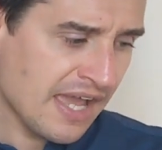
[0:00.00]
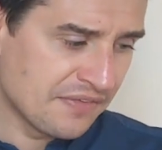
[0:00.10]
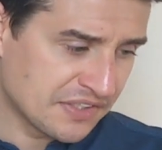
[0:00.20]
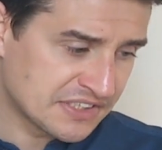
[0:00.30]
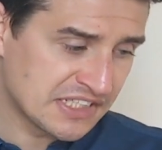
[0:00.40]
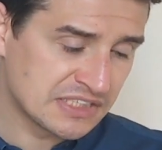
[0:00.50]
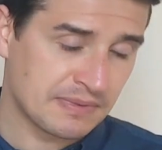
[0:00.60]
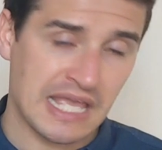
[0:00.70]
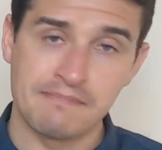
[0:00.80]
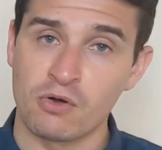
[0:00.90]
and the decisions
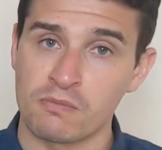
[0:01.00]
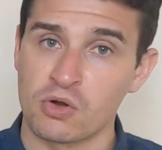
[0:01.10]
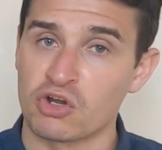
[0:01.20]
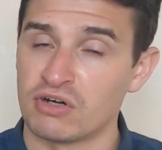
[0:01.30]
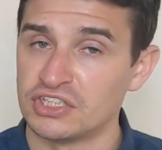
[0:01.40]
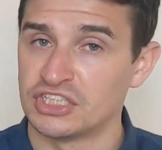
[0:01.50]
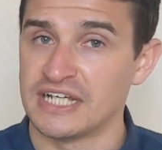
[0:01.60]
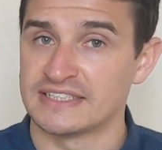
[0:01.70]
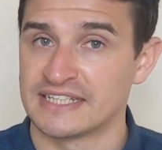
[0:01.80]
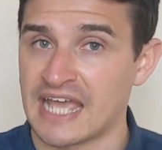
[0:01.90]
became more and more
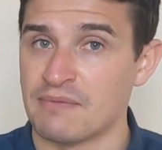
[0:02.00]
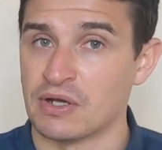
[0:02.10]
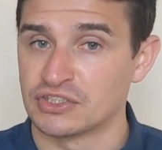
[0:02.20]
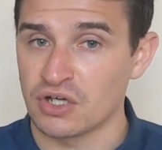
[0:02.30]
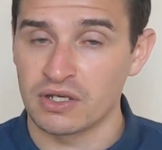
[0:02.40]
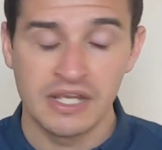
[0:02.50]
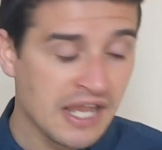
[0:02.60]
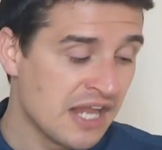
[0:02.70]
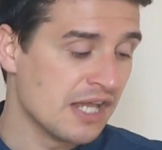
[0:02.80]
crunchy as the game went on.